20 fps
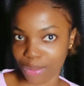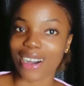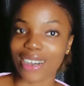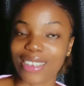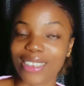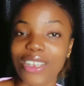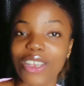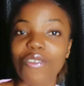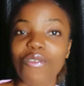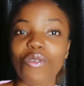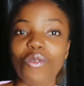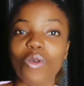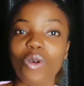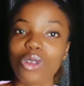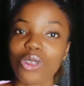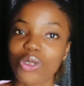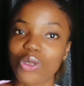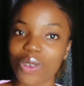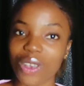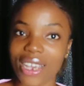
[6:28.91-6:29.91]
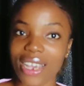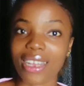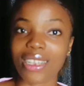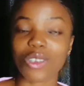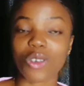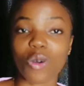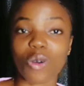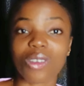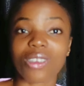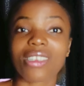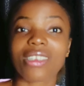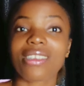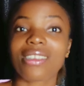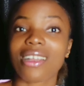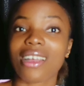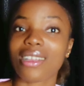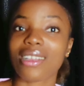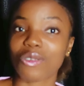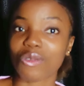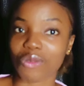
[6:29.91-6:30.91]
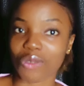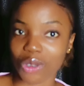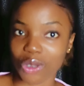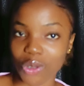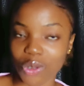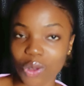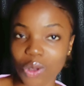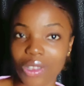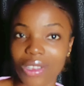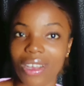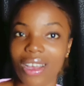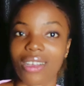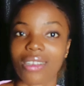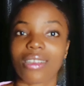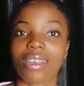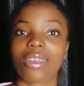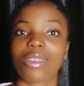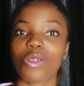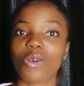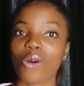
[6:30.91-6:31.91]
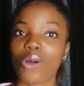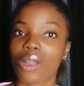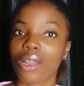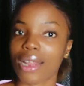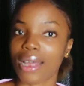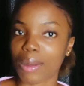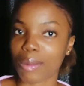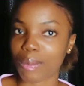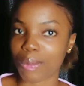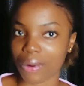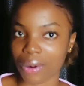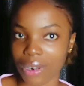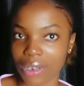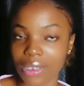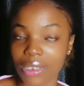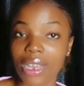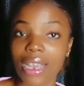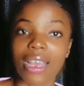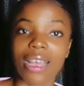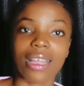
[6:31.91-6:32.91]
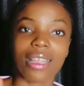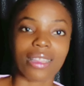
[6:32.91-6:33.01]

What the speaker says: And if you want to get consistent results as an online brand,